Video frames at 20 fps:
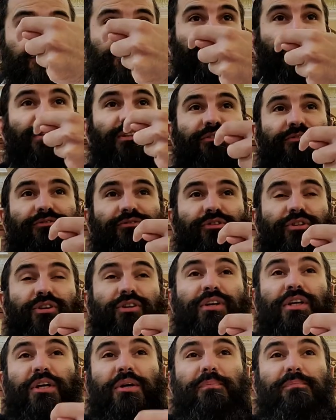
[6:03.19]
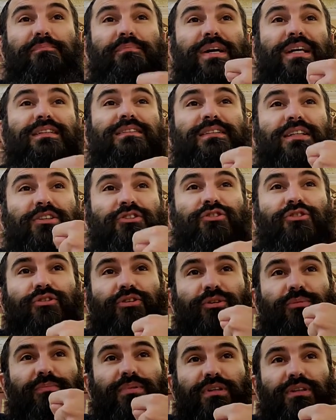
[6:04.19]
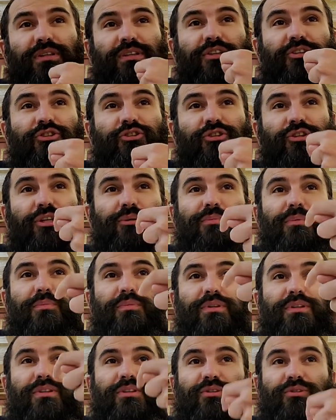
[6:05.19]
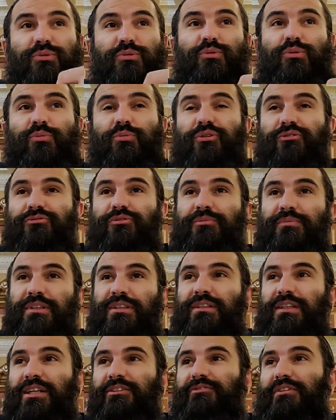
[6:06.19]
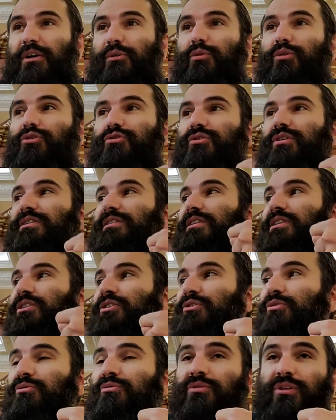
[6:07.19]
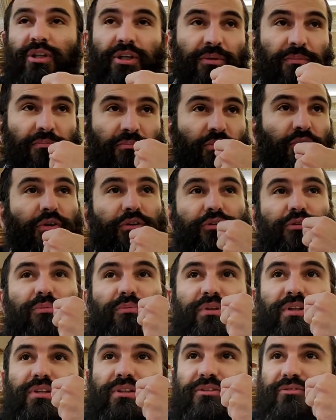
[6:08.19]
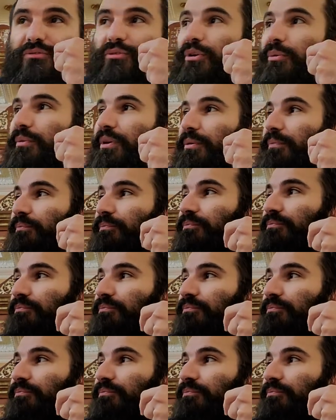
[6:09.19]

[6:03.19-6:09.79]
So therefore, based on your ability and your capability to do more for me in life, I will trust in you more to be there for me.